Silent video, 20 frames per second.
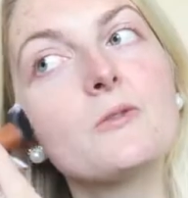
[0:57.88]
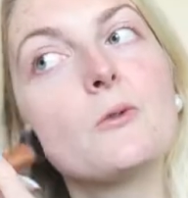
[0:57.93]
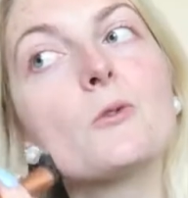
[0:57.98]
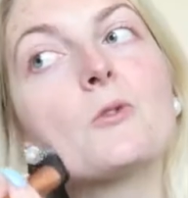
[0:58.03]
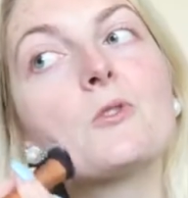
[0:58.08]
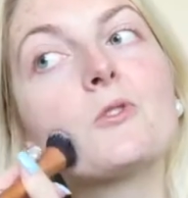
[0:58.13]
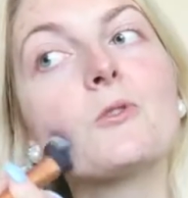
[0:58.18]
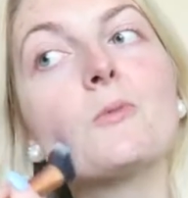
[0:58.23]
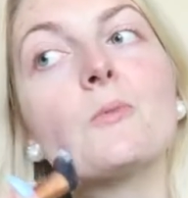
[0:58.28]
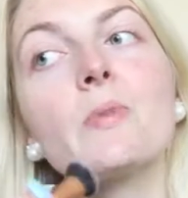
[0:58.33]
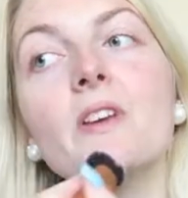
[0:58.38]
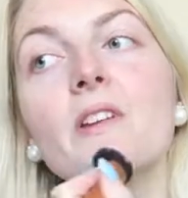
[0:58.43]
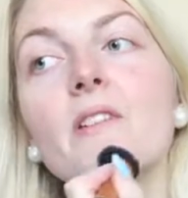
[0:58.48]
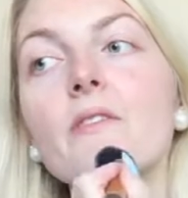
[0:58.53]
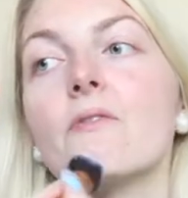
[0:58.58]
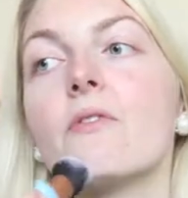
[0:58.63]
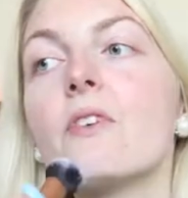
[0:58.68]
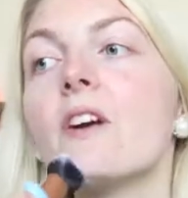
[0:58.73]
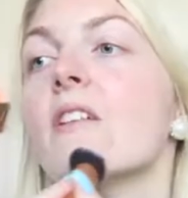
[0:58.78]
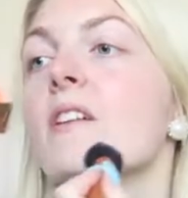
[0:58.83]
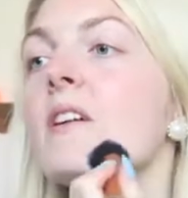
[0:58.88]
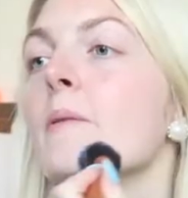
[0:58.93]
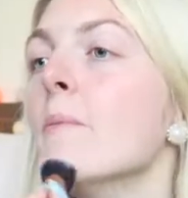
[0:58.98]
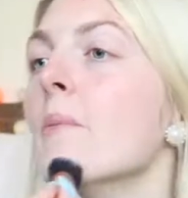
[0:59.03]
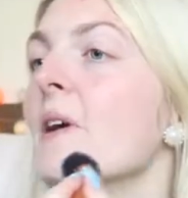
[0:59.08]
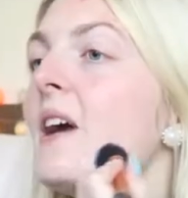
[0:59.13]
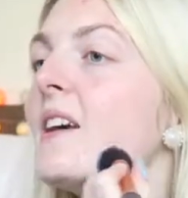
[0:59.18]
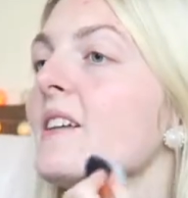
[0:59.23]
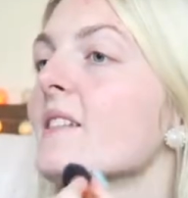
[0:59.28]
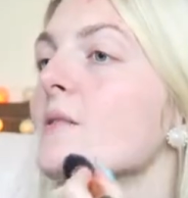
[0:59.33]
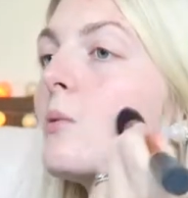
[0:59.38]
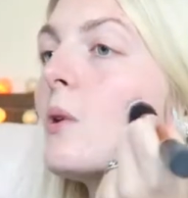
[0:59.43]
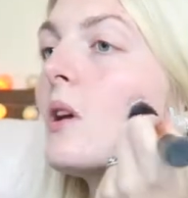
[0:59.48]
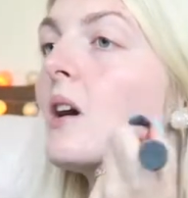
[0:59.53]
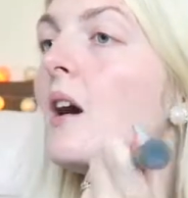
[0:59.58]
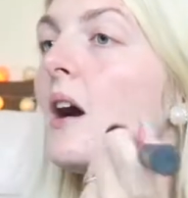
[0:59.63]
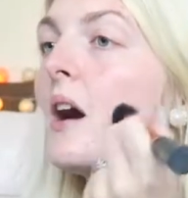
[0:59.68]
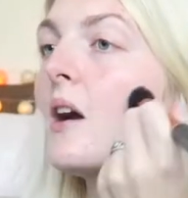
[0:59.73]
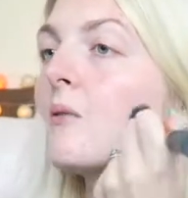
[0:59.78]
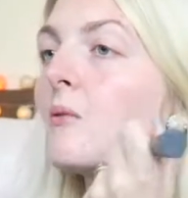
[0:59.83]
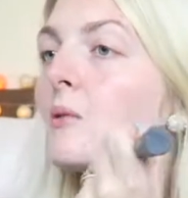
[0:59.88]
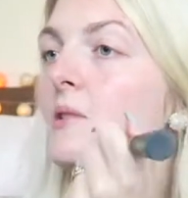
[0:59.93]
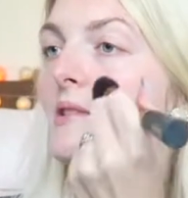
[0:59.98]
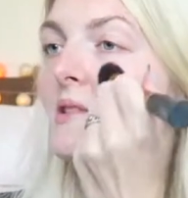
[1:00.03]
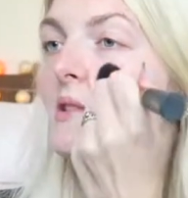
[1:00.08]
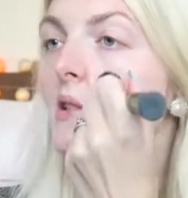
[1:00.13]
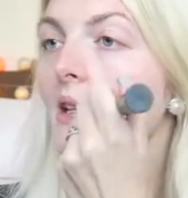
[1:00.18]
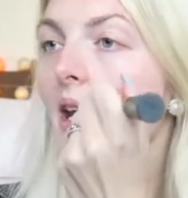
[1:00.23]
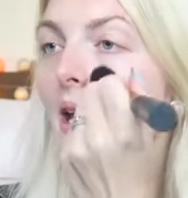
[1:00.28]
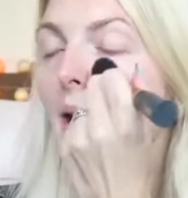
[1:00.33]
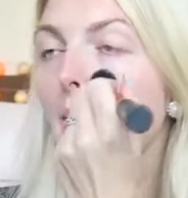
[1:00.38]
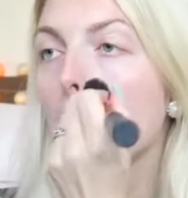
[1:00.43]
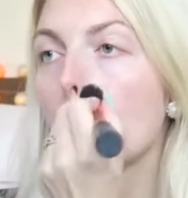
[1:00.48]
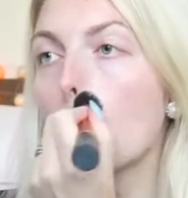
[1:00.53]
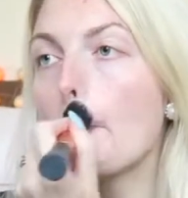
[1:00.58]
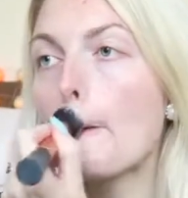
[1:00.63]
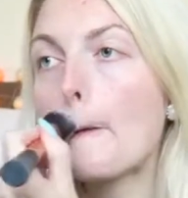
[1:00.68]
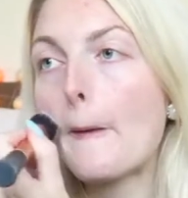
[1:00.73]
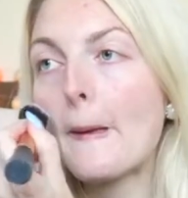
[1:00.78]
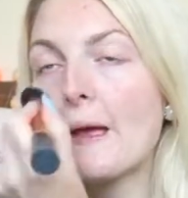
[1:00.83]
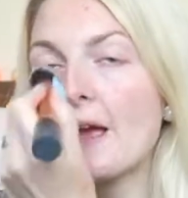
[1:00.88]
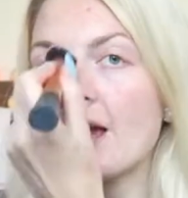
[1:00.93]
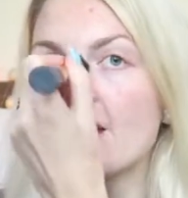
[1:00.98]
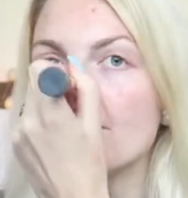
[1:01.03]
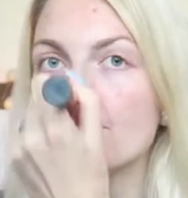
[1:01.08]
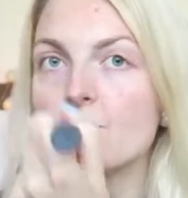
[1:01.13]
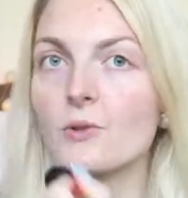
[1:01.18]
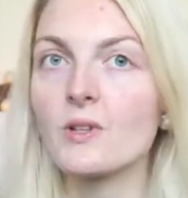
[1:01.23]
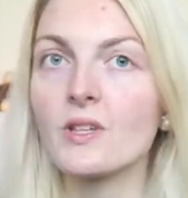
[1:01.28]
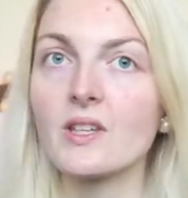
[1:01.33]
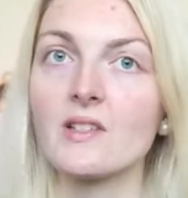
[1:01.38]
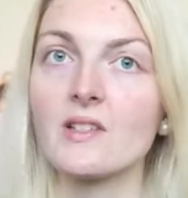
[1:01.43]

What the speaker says: has also been very bad while I was sick. As you